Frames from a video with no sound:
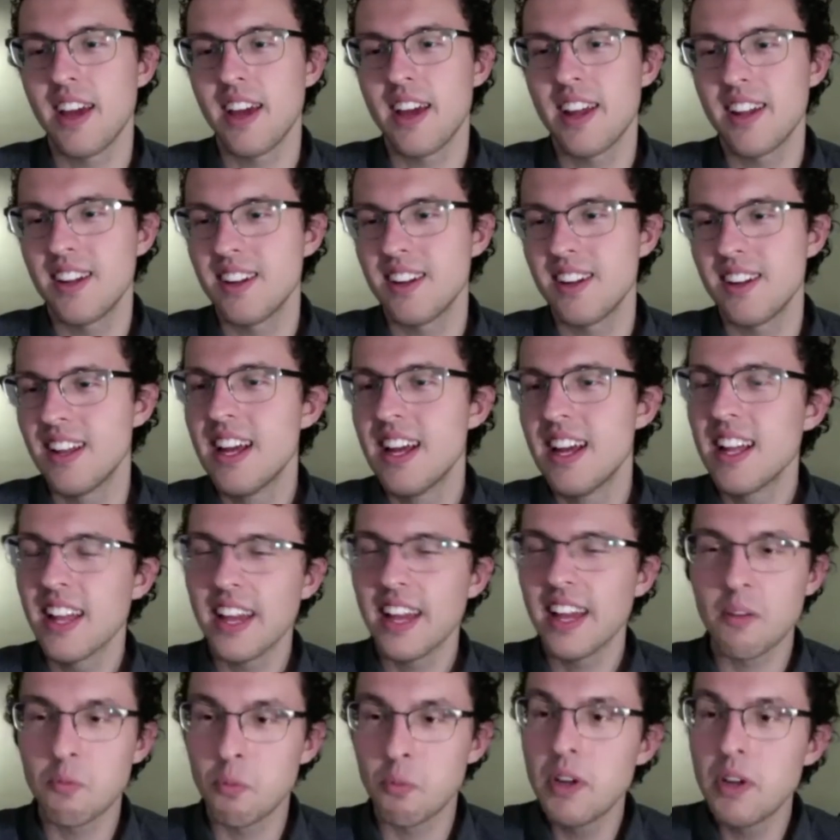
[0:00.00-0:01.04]
and
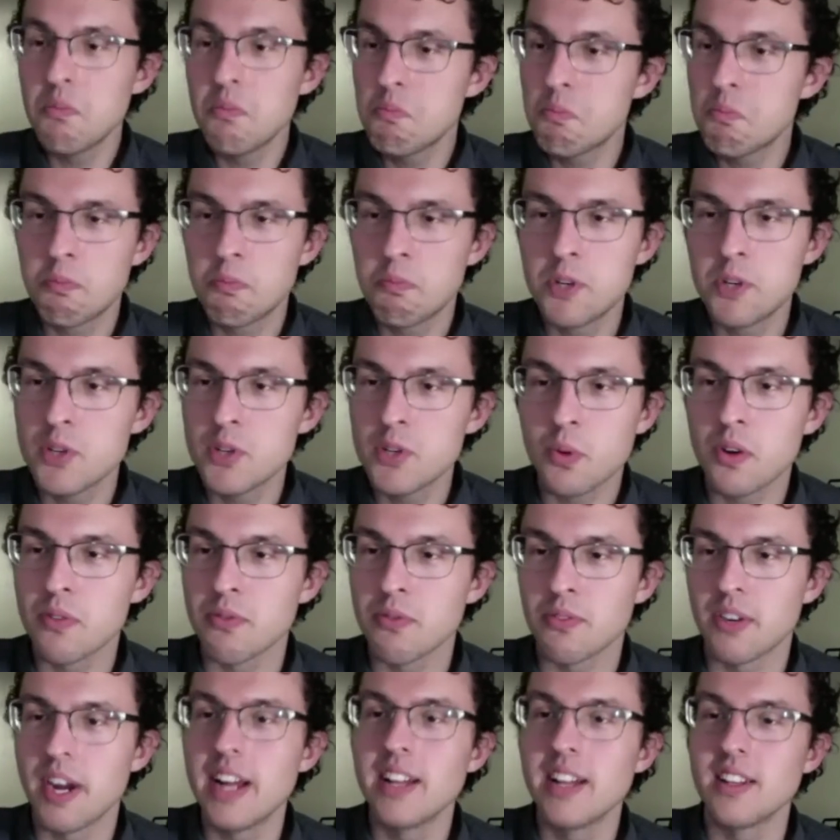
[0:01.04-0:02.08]
like we just were
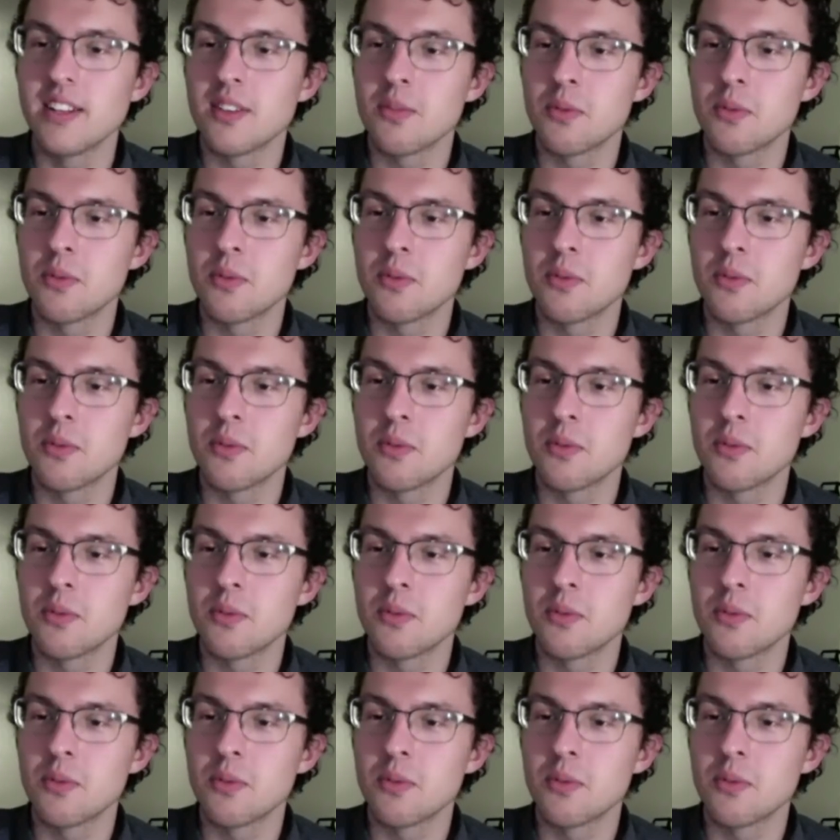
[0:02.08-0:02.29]
friends.